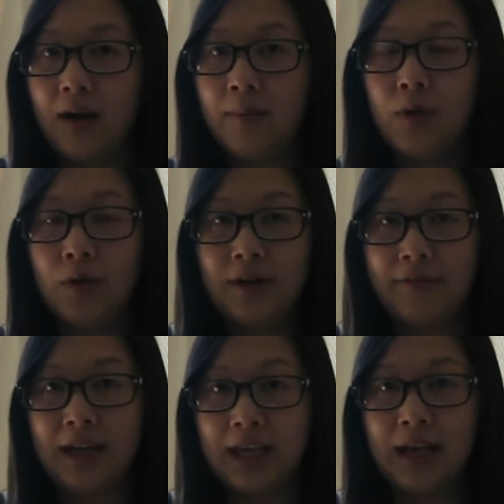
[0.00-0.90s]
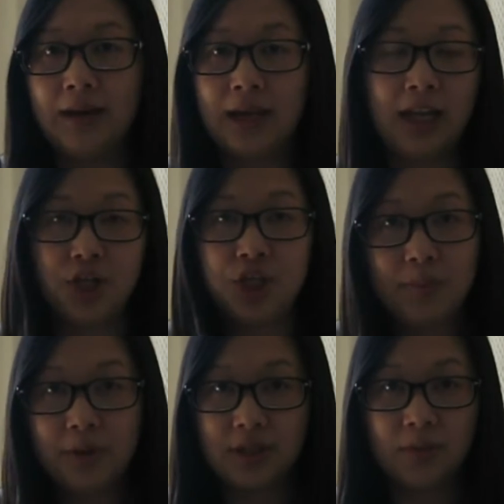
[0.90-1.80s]
or if I can get it
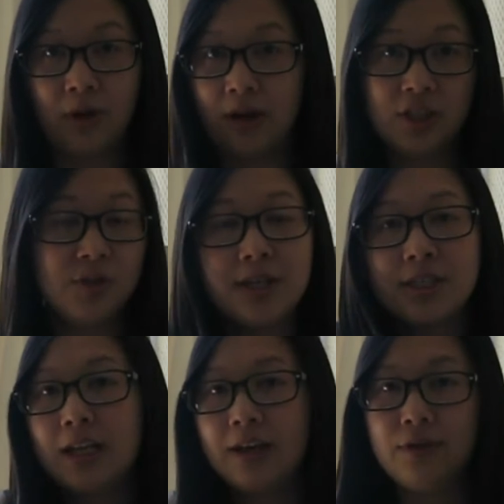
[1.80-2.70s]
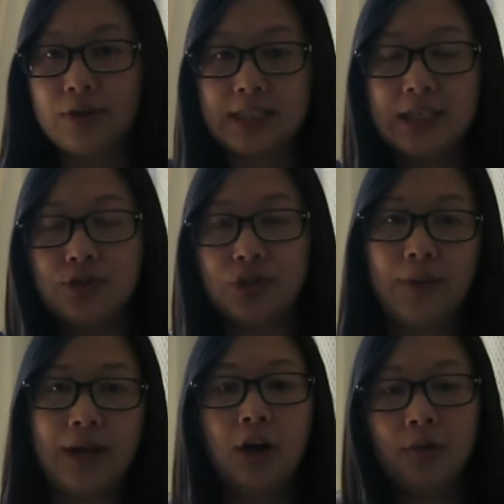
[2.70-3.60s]
cheaper somewhere else, especially if there's sales
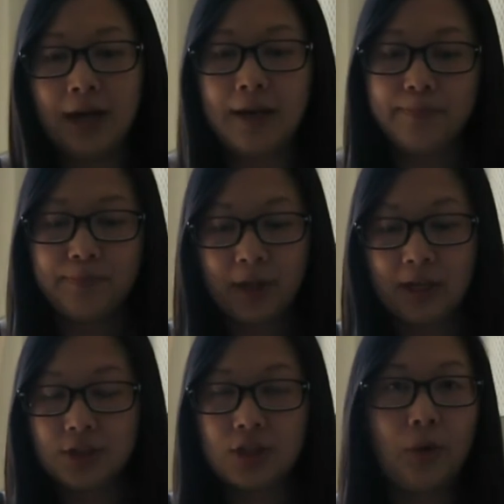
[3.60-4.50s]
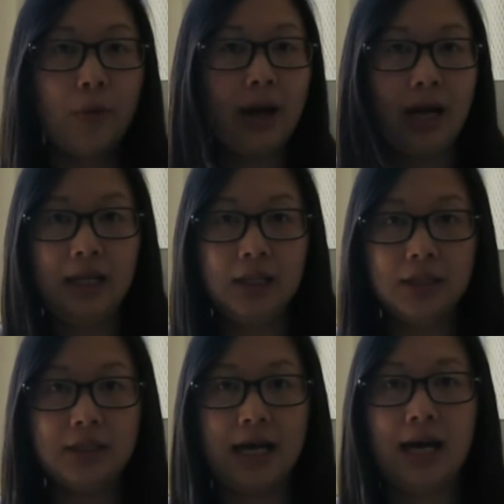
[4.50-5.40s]
going on, right? So I
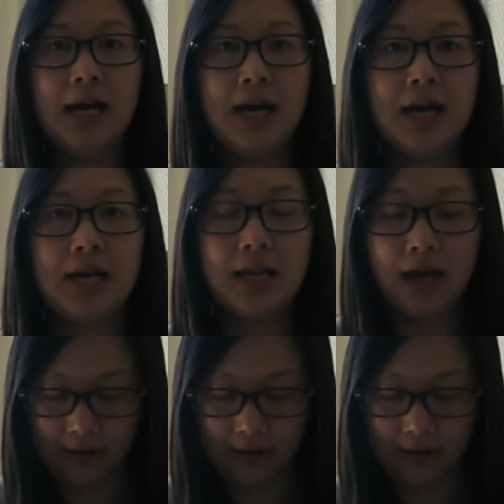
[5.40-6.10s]
looked at a